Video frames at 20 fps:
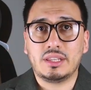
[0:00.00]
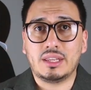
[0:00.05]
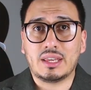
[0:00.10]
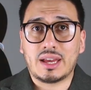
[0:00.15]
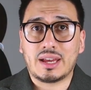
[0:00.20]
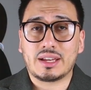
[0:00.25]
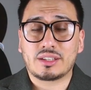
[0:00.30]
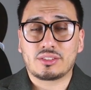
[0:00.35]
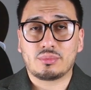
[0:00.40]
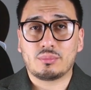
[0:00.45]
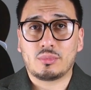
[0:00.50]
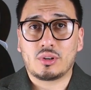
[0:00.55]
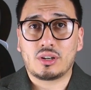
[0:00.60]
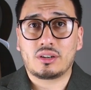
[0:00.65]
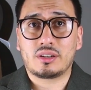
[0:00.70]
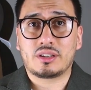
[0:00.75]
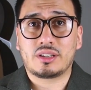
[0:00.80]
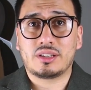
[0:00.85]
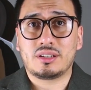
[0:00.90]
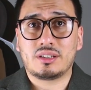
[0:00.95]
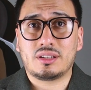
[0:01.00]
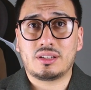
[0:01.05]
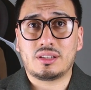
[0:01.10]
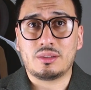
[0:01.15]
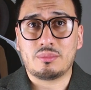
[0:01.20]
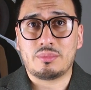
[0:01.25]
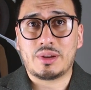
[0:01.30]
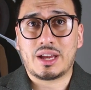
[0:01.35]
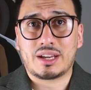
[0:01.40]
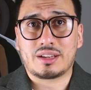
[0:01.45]
The X mark
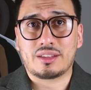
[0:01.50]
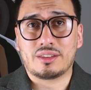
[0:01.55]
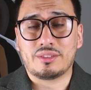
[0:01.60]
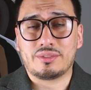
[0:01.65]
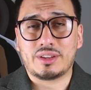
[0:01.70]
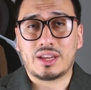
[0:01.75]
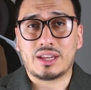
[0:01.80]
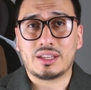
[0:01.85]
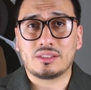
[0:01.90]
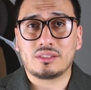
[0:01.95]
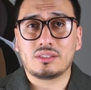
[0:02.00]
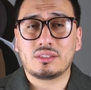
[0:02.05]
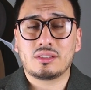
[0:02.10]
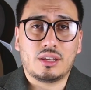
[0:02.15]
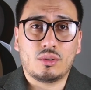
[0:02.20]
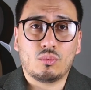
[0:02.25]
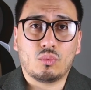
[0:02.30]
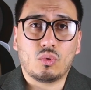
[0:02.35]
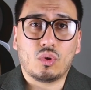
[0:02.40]
in the back of the vent, they